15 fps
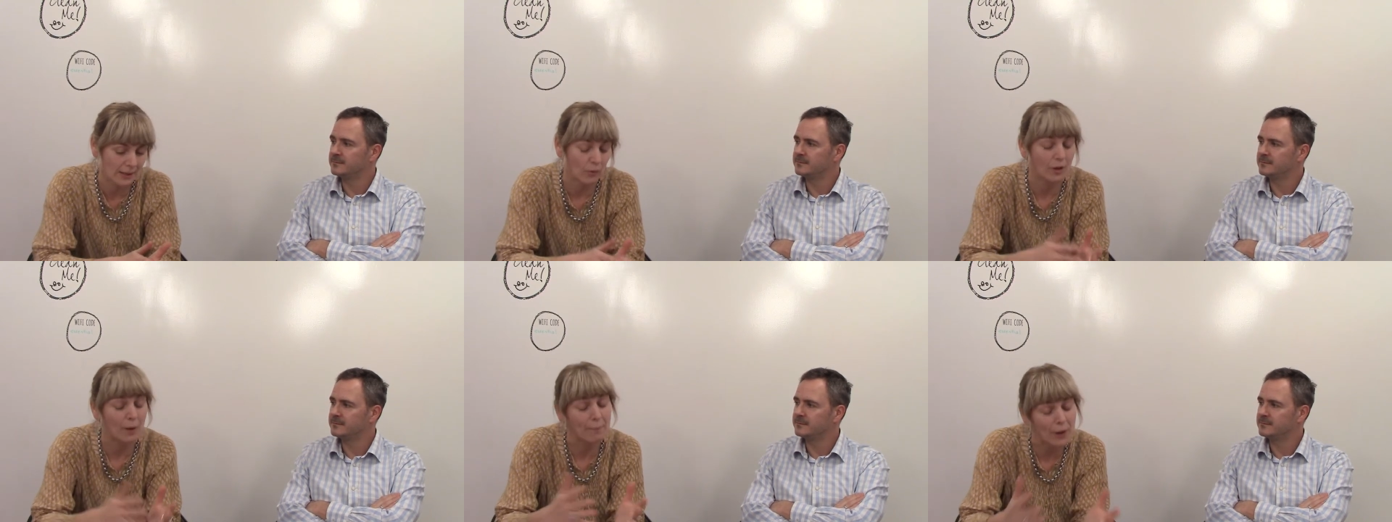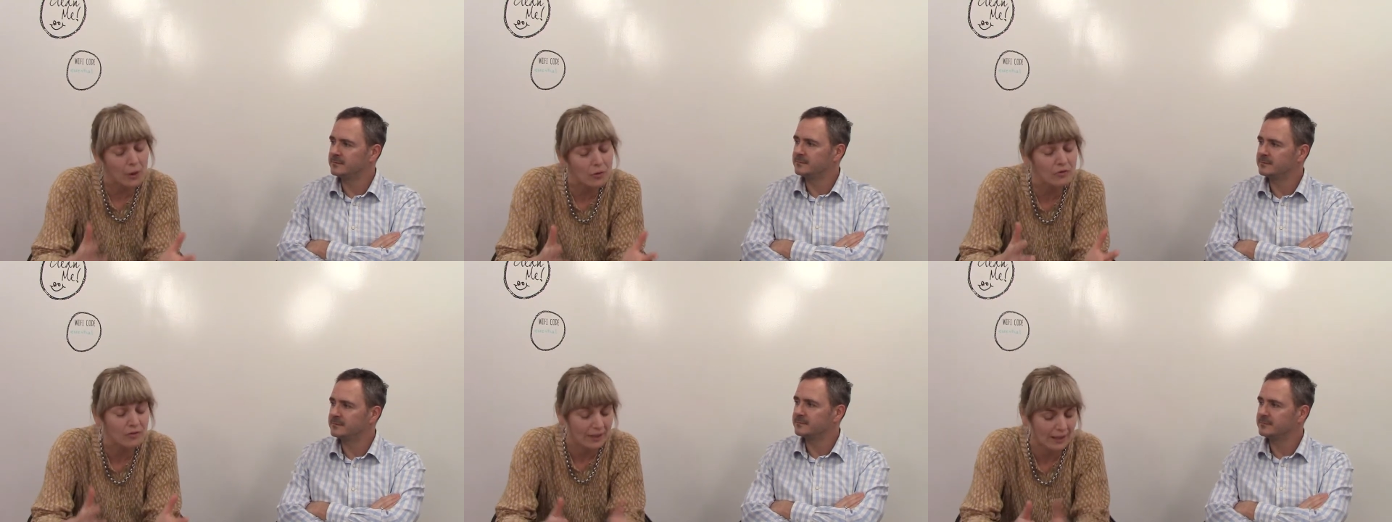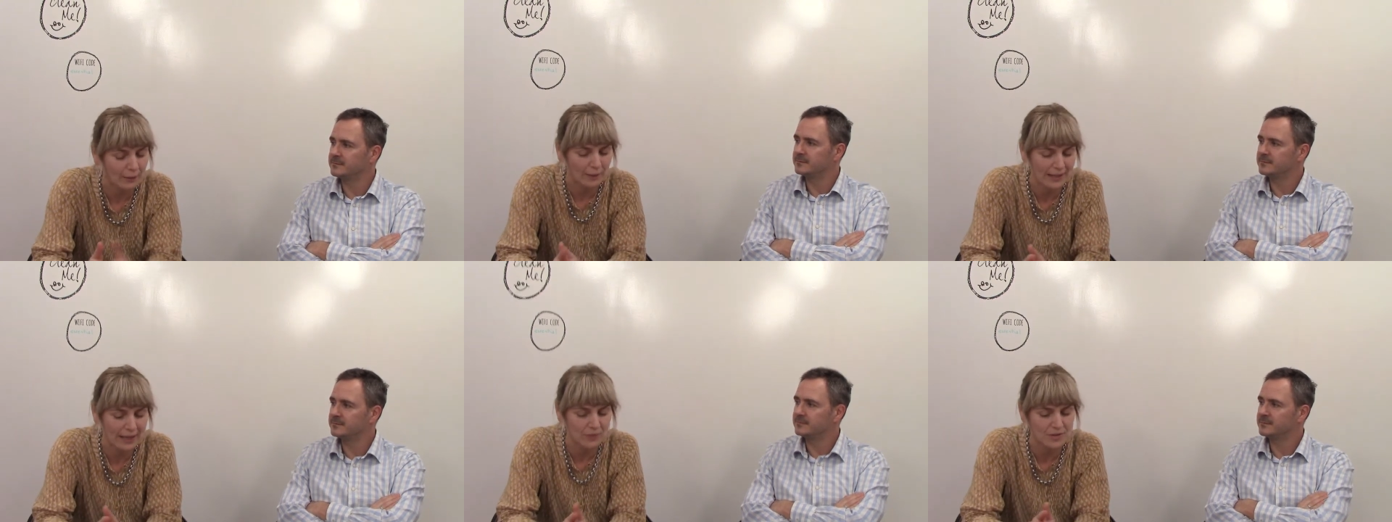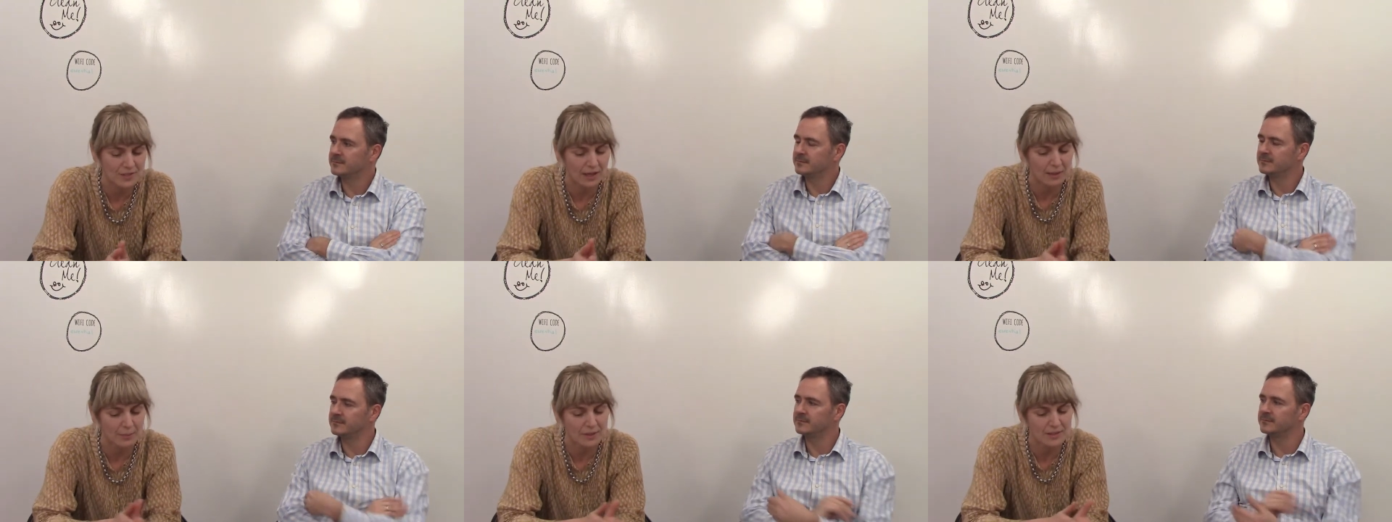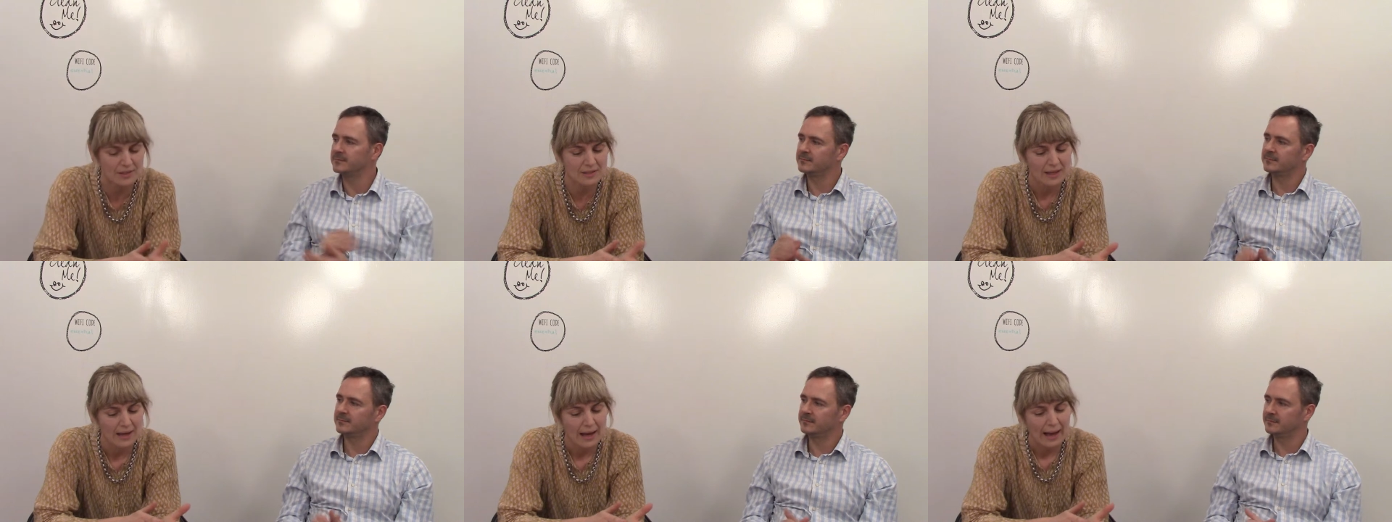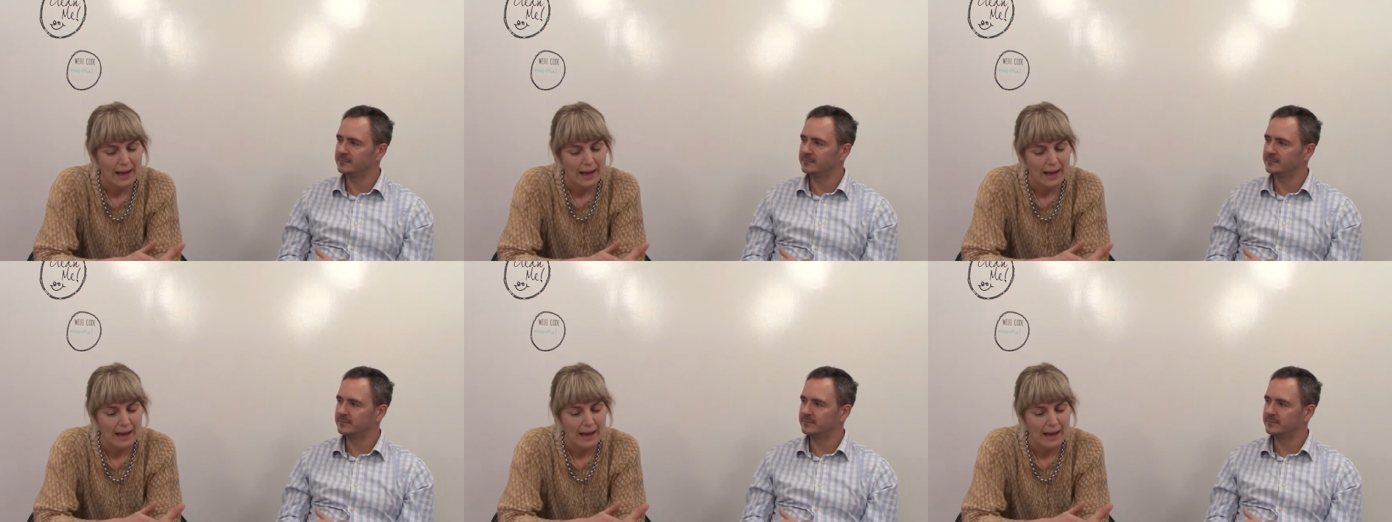Speaker 1: or they're both dealing with Alzheimer's,